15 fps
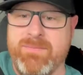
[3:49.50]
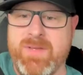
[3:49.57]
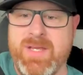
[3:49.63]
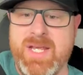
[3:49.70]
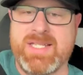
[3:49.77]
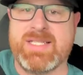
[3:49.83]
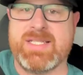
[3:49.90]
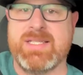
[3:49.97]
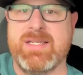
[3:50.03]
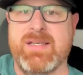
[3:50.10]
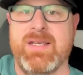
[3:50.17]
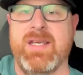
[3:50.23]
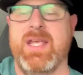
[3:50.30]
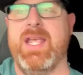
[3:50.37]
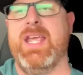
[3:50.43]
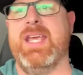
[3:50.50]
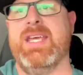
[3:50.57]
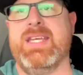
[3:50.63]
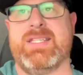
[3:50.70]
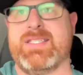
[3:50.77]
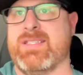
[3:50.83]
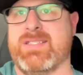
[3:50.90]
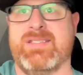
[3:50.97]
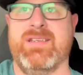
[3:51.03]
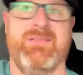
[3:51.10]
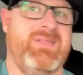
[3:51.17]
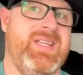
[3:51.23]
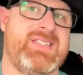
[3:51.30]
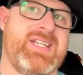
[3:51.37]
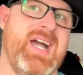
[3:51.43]
it's it's
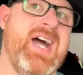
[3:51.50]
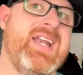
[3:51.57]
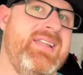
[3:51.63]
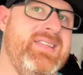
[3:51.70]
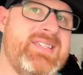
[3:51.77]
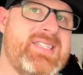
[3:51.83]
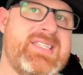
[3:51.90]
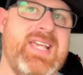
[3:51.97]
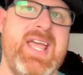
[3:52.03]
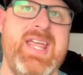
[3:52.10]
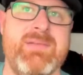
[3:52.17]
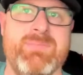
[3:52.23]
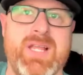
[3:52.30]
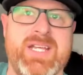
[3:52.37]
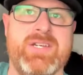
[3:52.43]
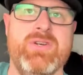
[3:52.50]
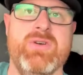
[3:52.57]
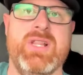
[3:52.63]
kind of the same. Like